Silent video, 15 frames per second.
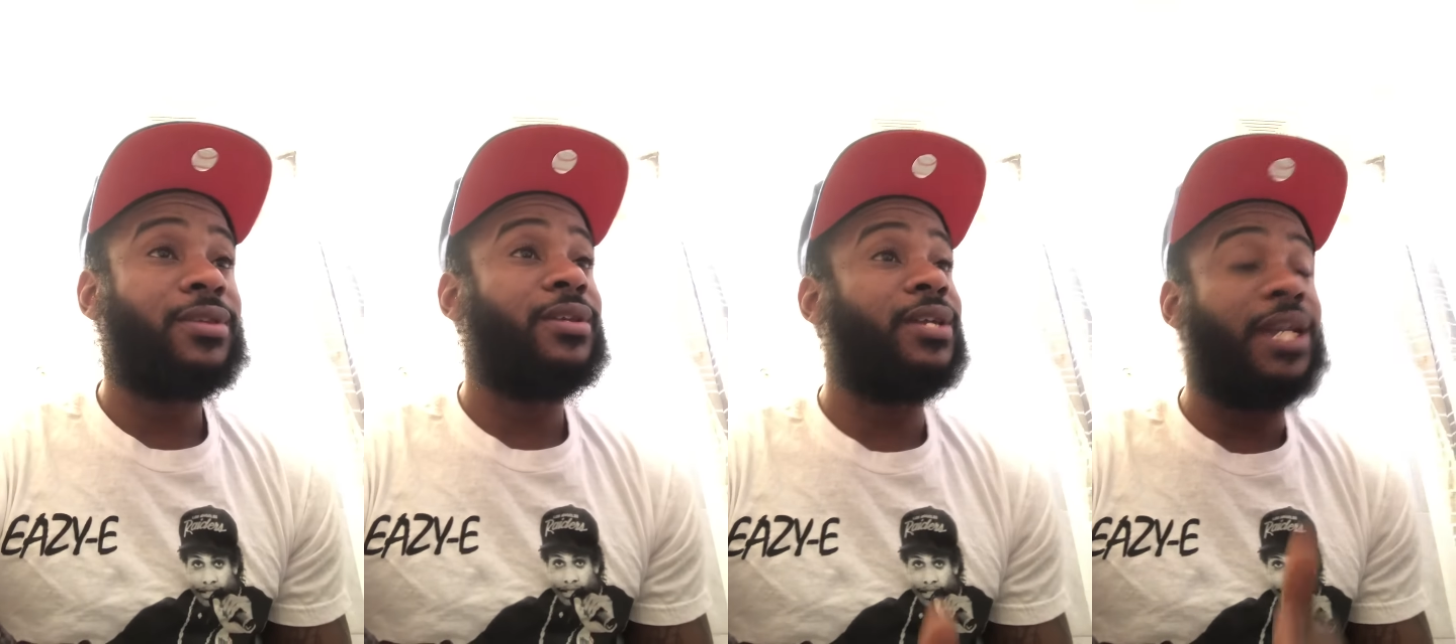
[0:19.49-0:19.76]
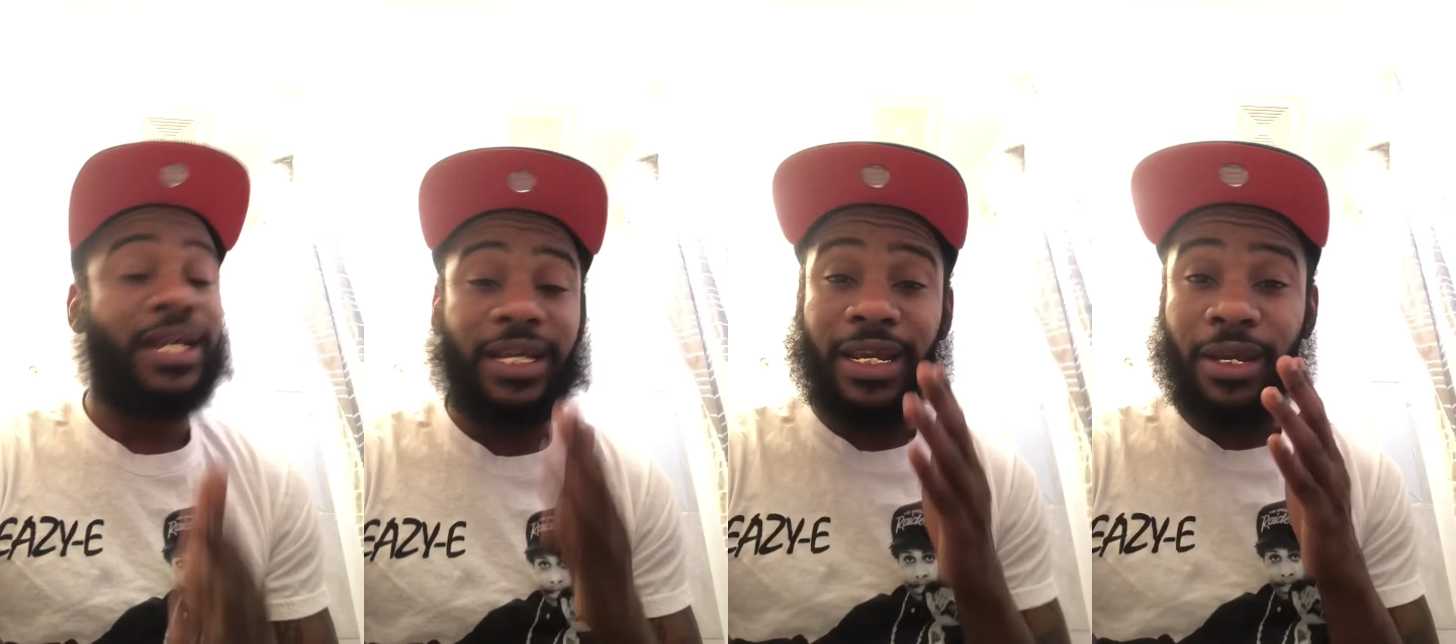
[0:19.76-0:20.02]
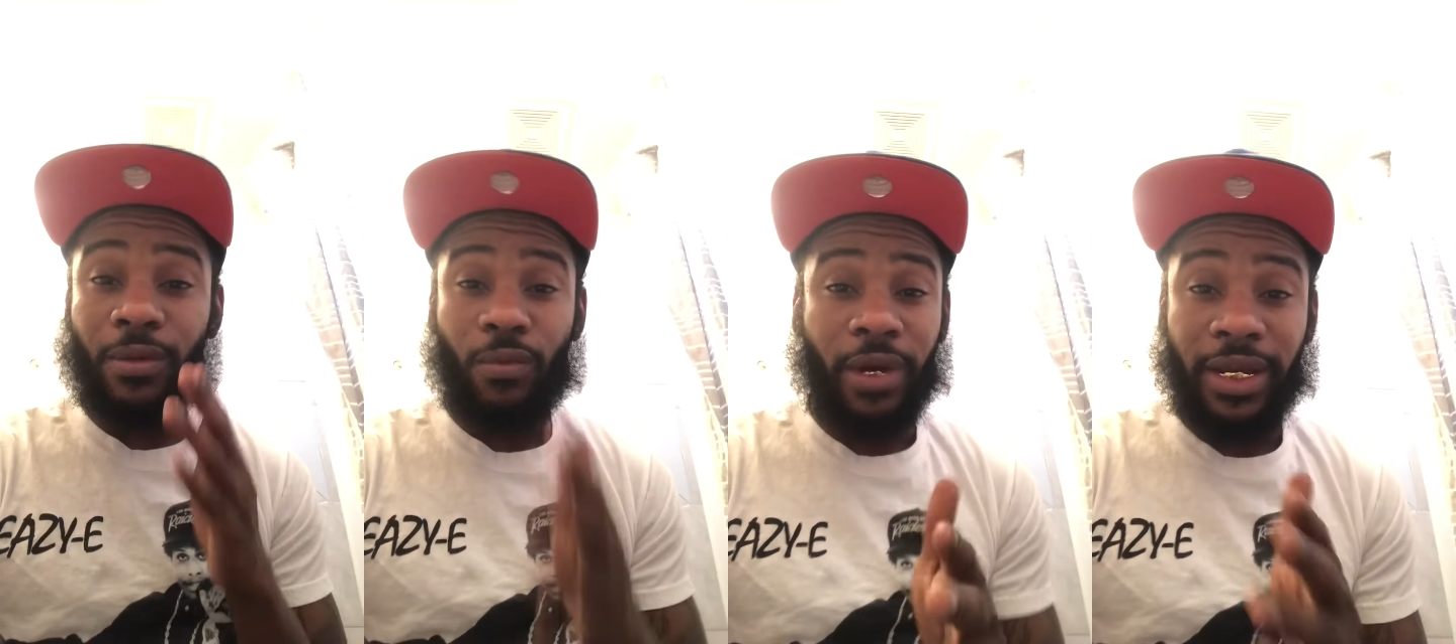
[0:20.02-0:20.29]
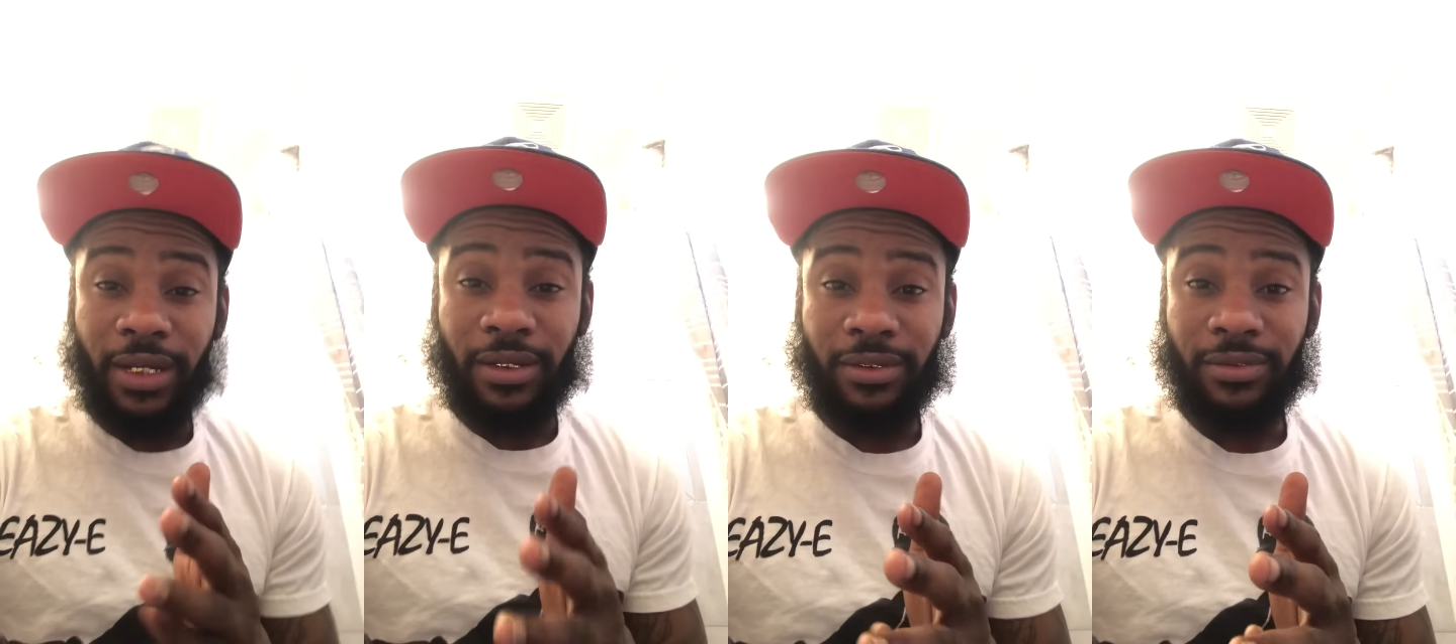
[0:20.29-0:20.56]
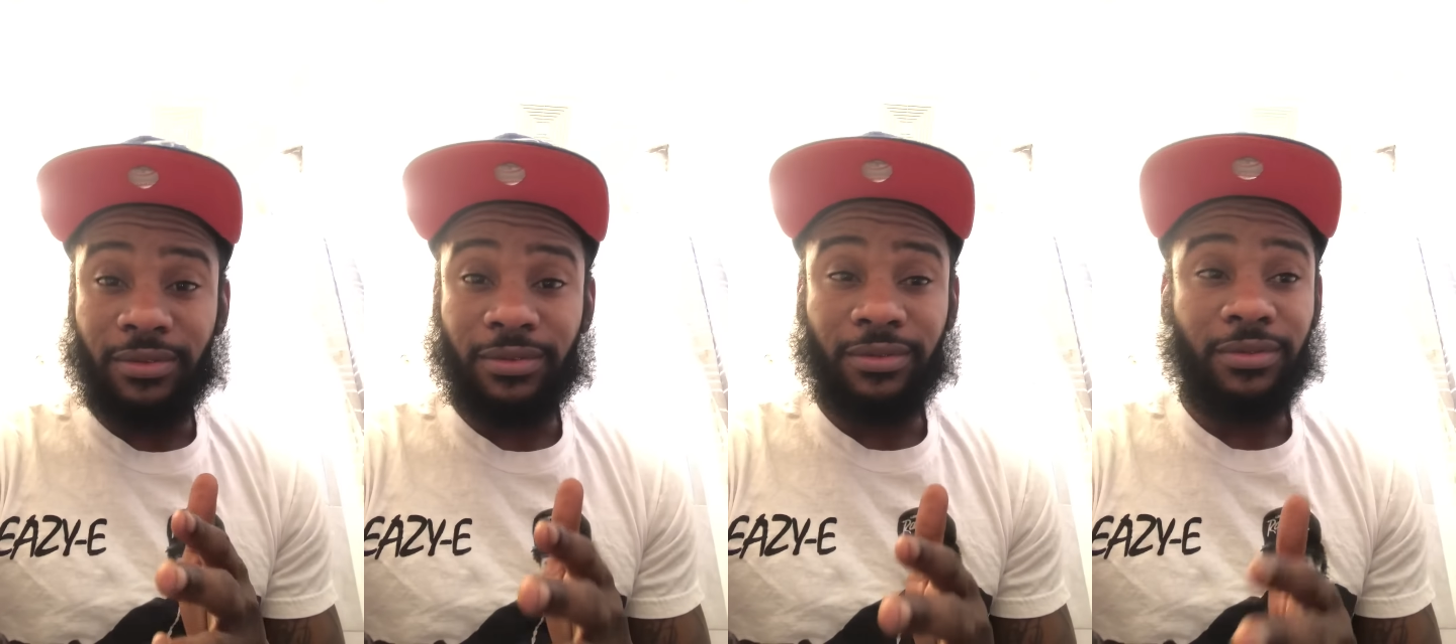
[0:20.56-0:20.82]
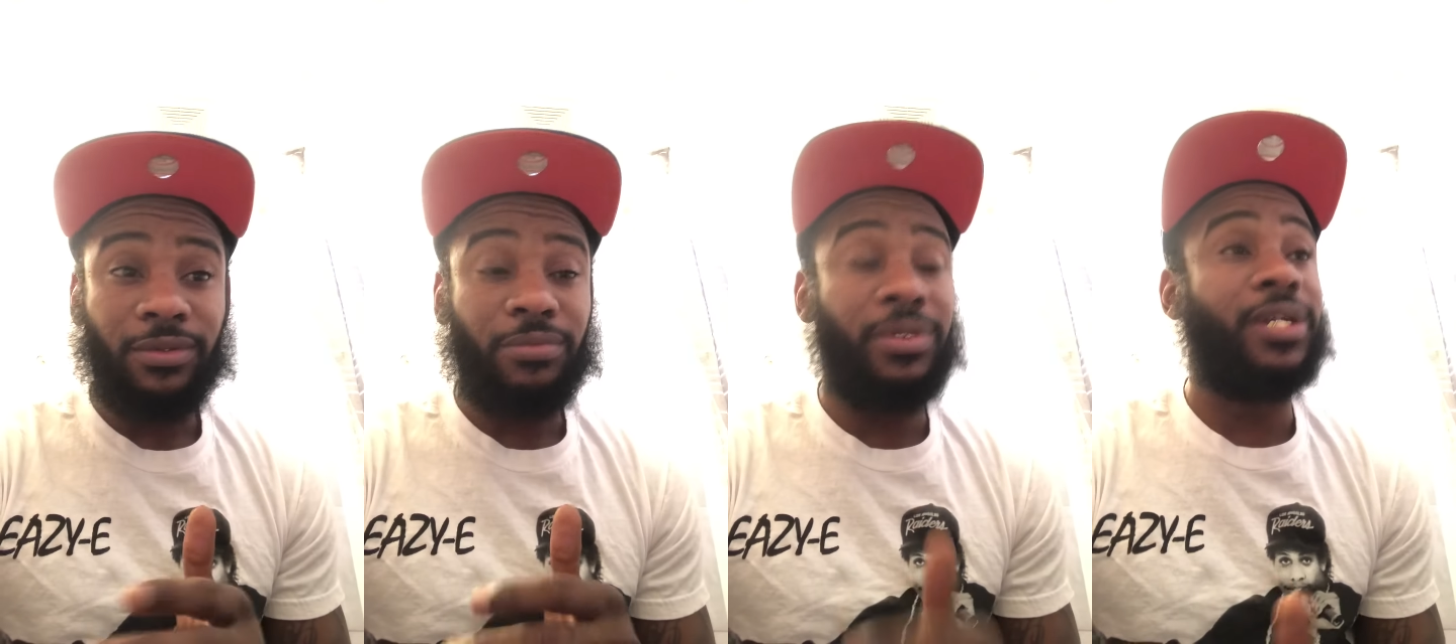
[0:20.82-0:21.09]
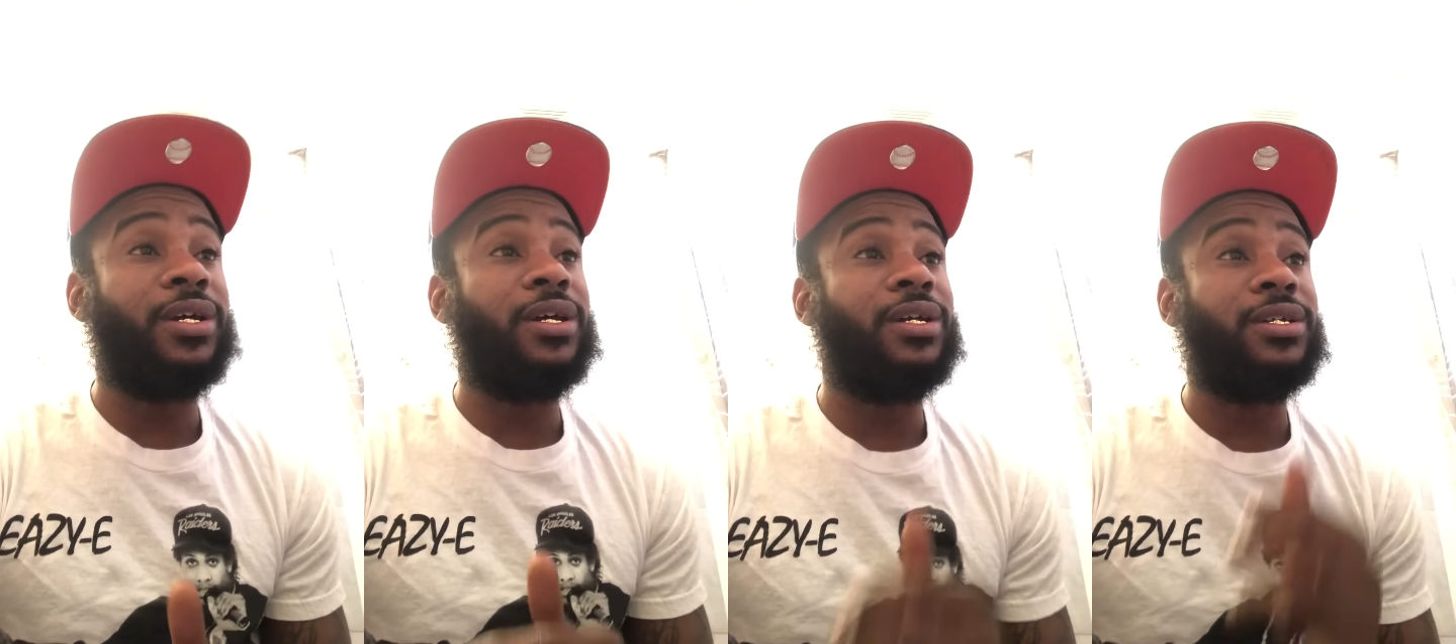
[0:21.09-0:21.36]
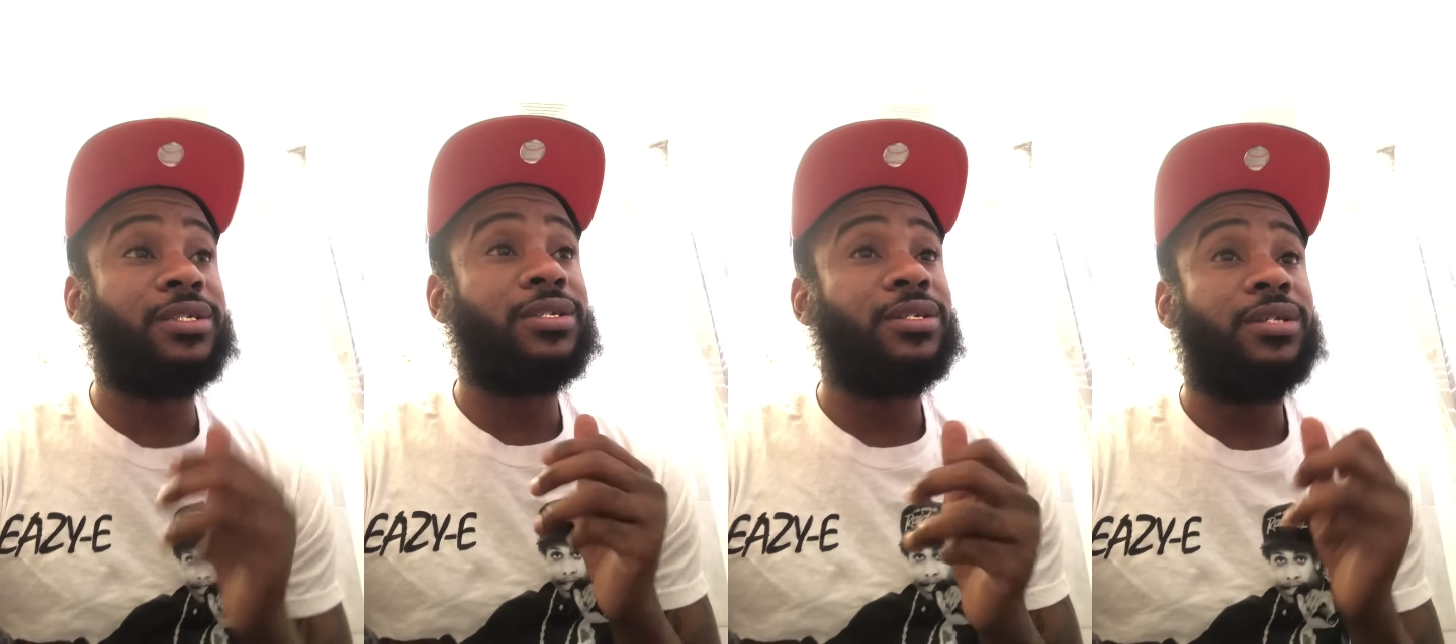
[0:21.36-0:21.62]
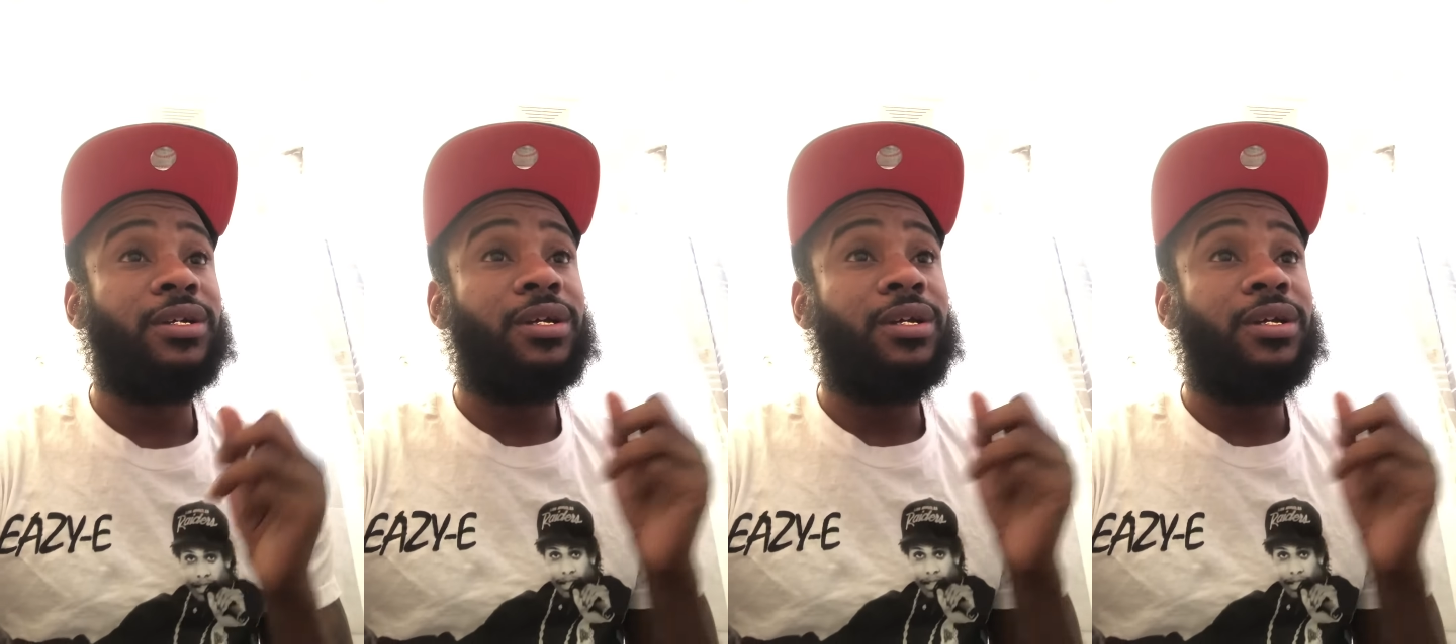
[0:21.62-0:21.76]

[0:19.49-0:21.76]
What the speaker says: And I can't wait because